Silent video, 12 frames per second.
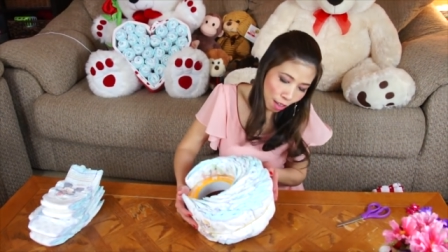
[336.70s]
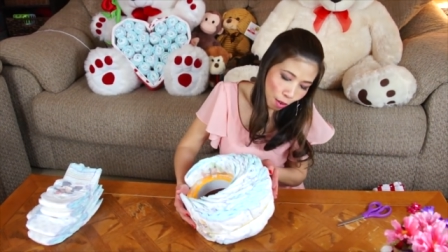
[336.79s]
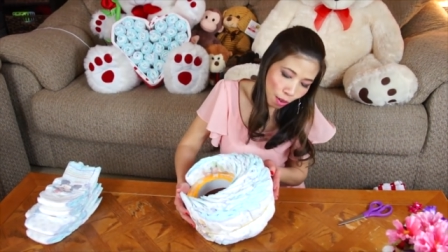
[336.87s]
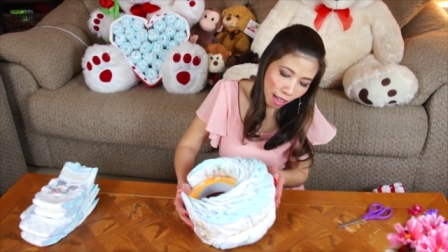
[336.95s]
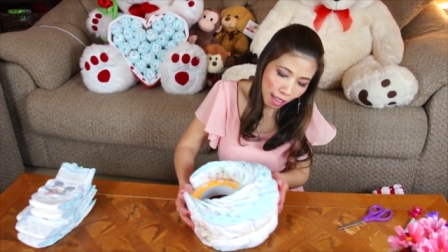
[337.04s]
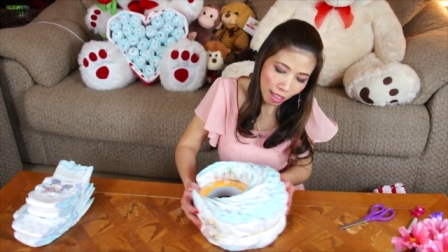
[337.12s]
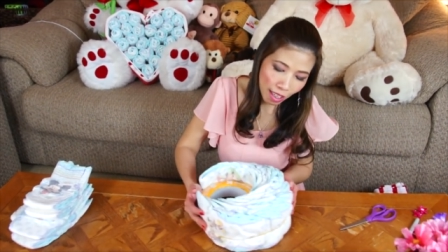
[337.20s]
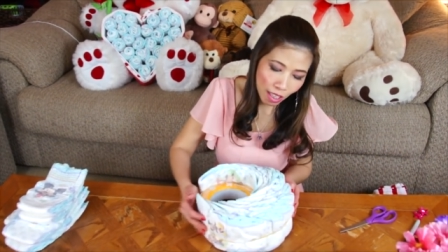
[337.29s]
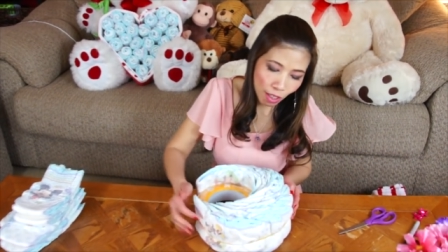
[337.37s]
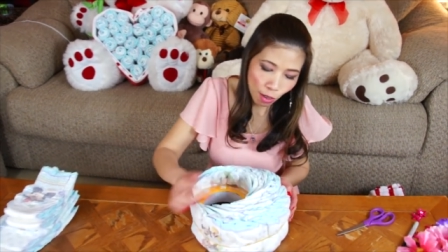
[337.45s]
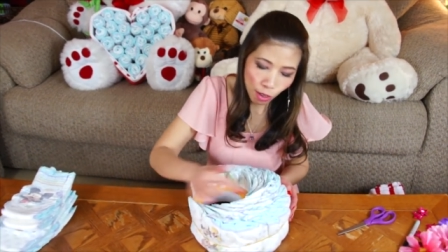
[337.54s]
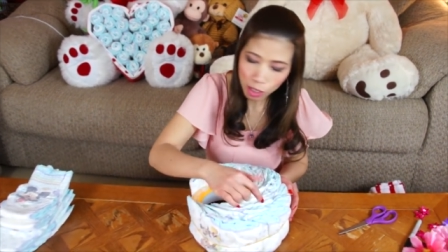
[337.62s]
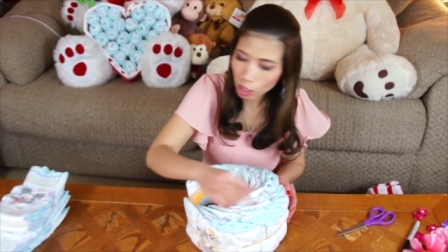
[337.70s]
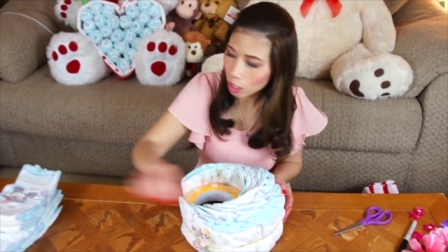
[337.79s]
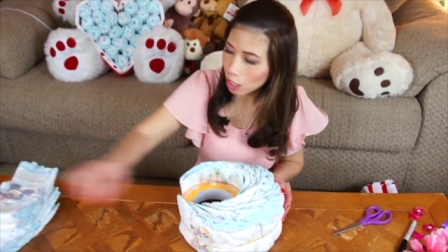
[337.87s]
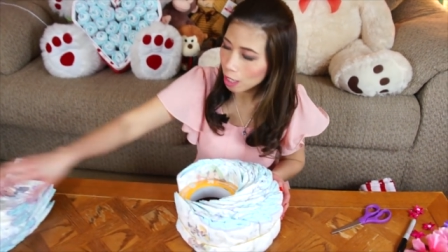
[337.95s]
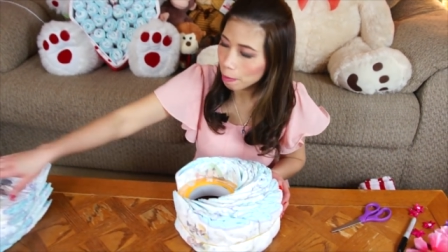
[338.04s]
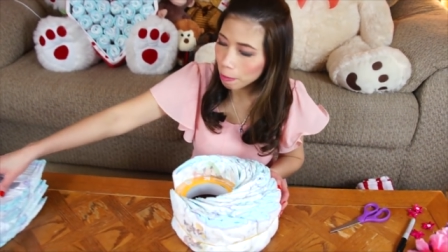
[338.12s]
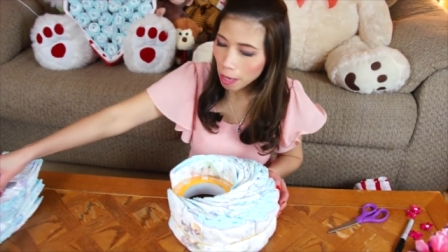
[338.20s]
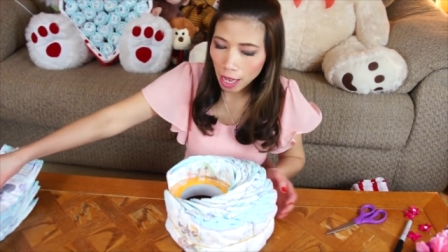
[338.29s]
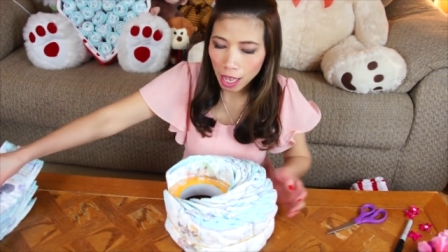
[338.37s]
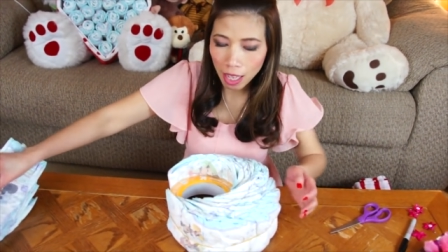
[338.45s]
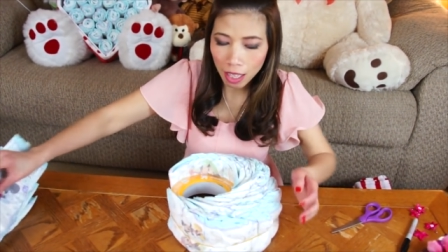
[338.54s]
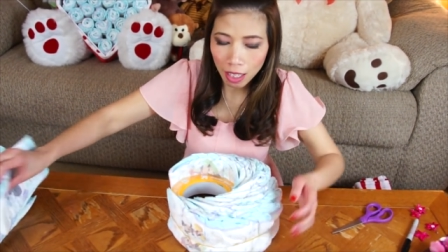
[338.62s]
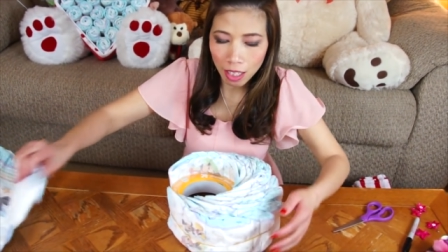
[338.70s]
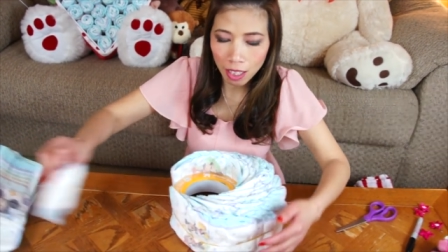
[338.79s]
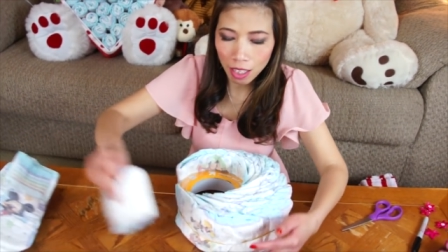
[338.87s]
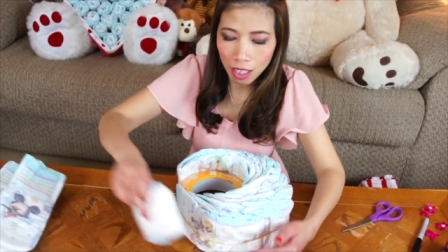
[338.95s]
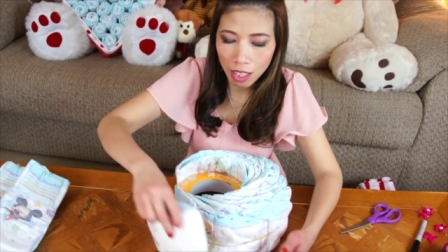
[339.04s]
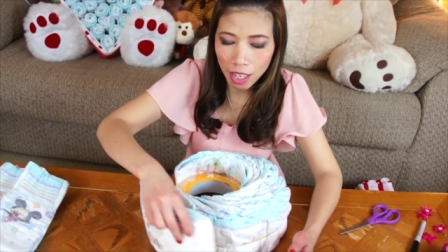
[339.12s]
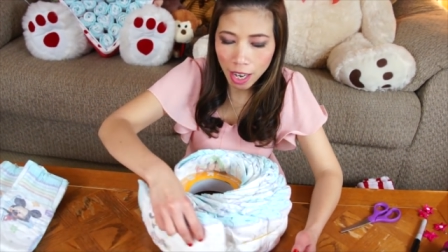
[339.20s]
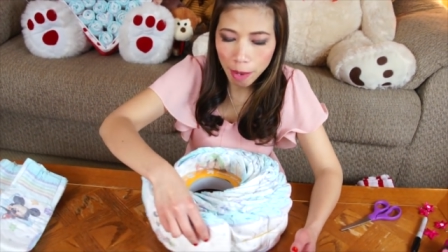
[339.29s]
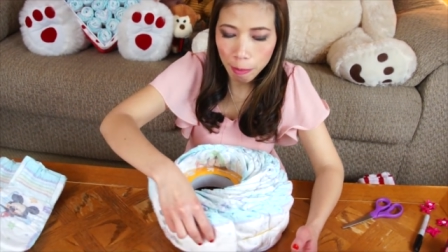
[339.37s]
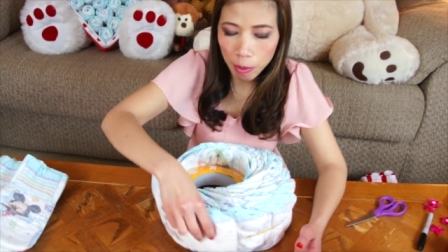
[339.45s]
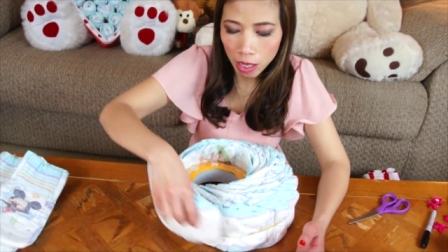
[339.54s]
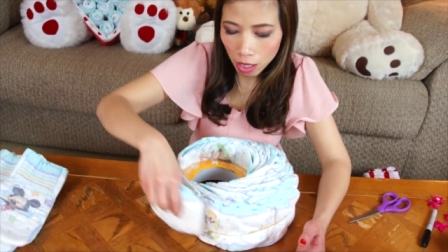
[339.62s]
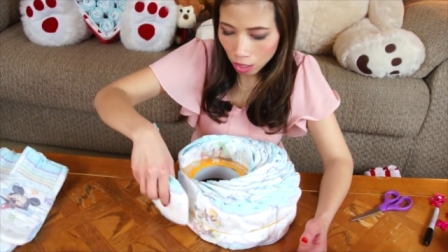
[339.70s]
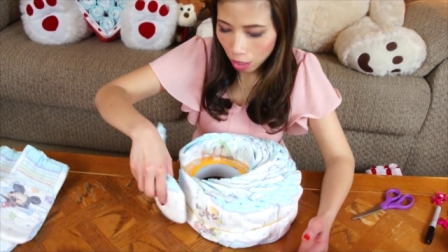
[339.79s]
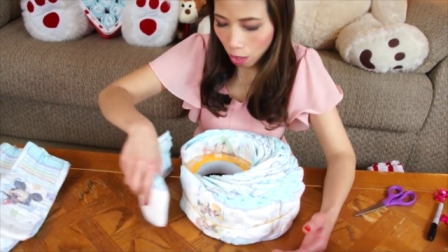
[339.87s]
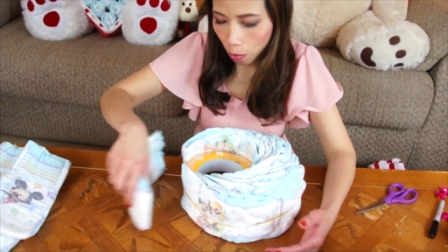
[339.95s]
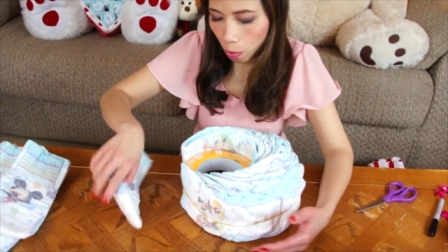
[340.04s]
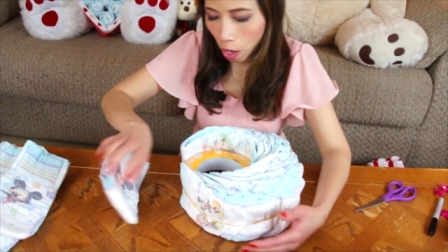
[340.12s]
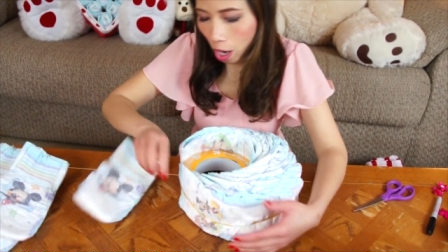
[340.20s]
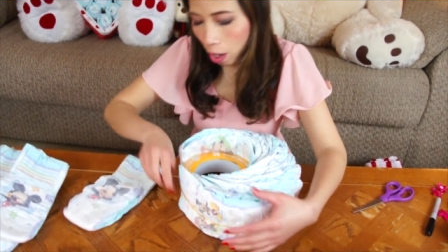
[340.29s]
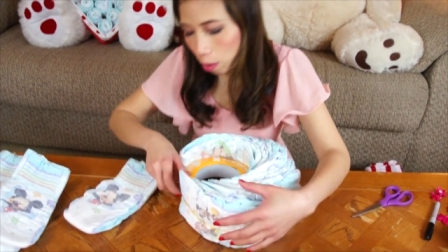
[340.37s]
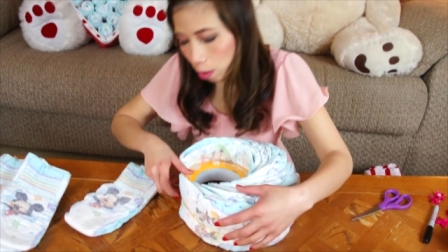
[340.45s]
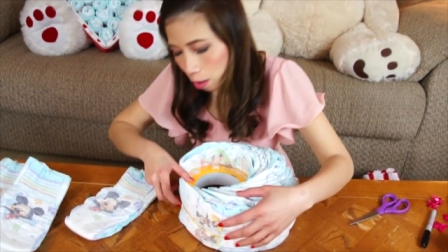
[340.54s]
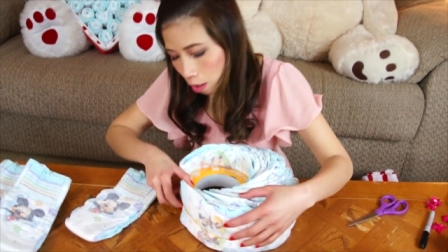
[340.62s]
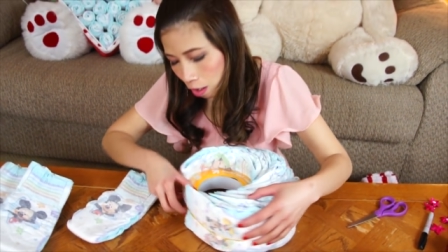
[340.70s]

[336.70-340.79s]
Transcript: look like this you just keep at the diaper around